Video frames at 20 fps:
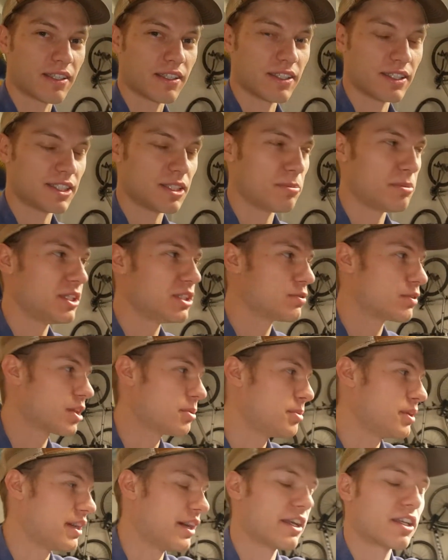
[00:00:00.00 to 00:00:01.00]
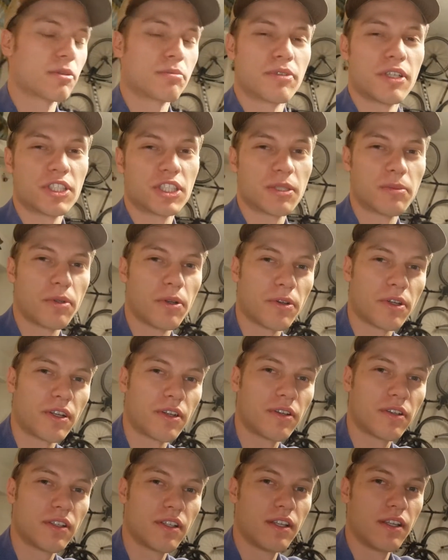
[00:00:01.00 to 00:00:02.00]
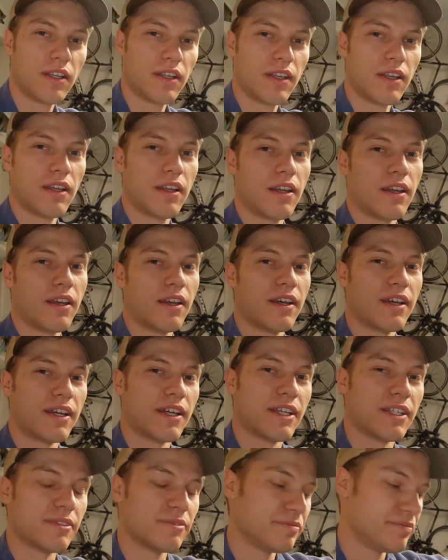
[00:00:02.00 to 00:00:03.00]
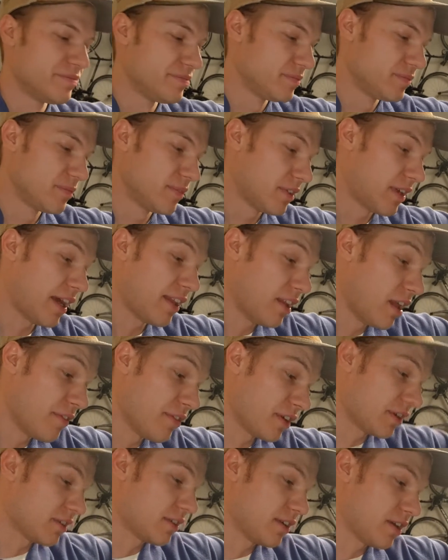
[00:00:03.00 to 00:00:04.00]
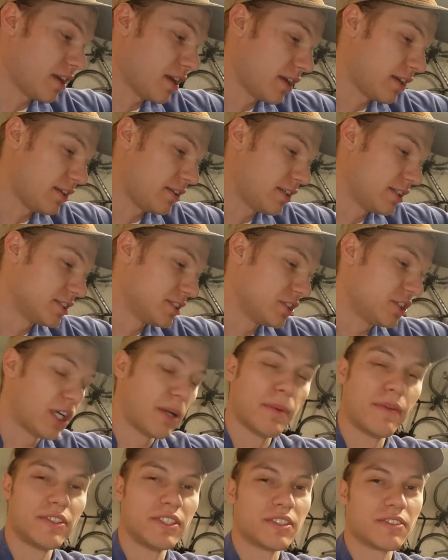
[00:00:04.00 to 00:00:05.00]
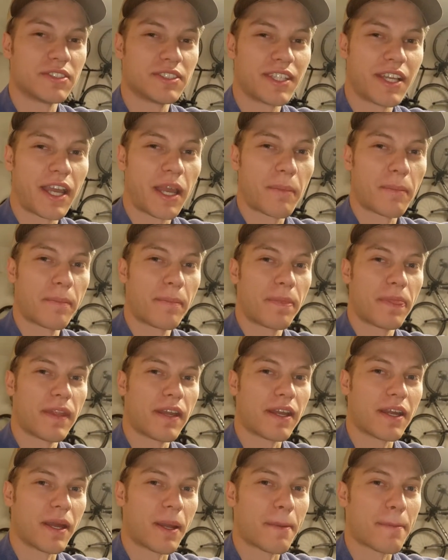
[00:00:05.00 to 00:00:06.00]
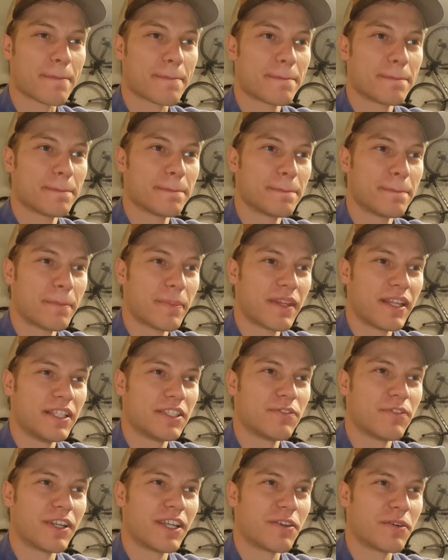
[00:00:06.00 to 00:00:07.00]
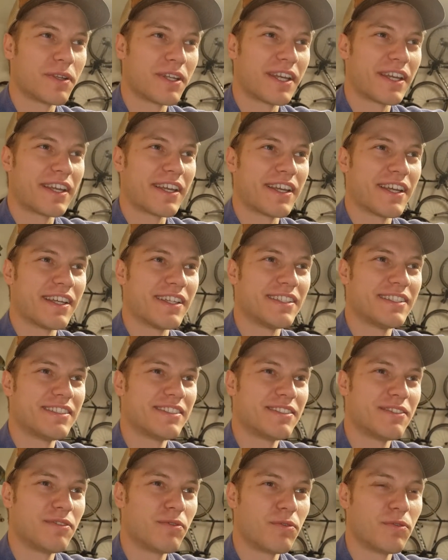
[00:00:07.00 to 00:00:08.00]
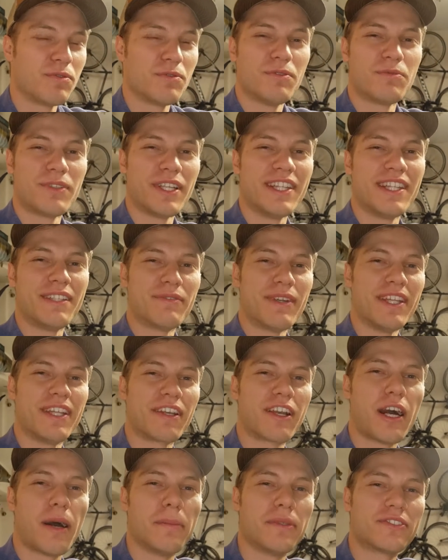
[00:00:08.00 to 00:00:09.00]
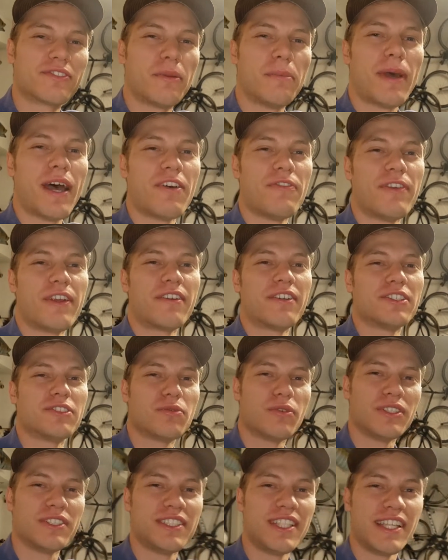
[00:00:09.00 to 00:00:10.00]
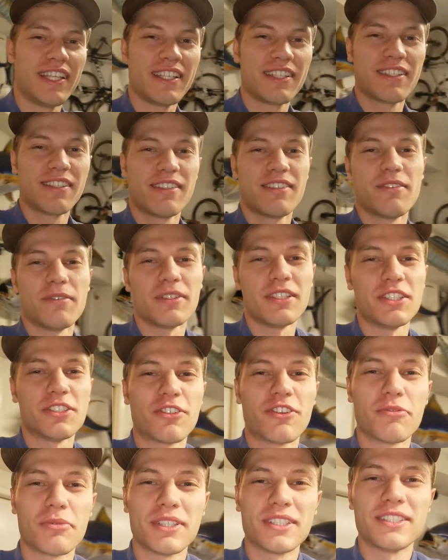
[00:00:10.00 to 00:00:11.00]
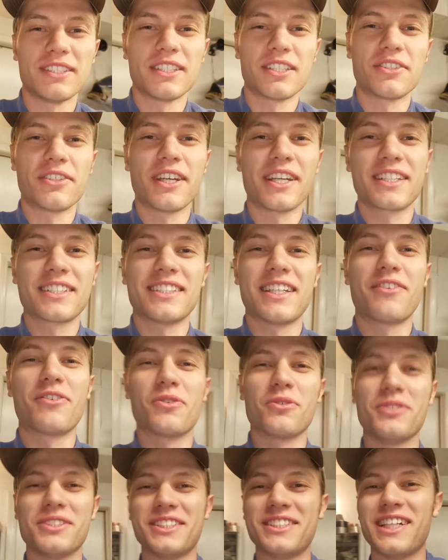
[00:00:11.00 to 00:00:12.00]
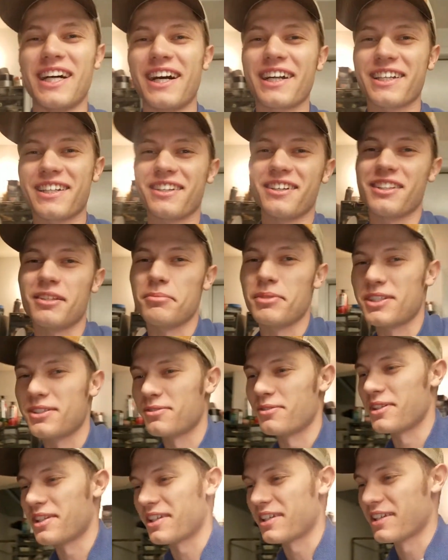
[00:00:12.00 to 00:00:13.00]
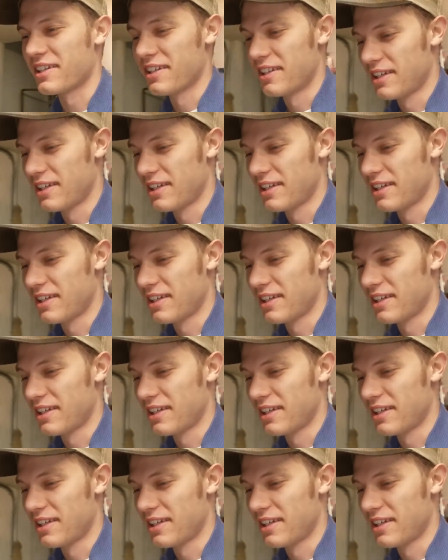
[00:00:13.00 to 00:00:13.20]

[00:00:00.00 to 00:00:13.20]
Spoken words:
It's a B20B high compression motor. Uh, I love it. It does the job every single time. It's funny when I read the comments from Matt Farah's one take when he drove my CRX. Everyone was dogging on the B20,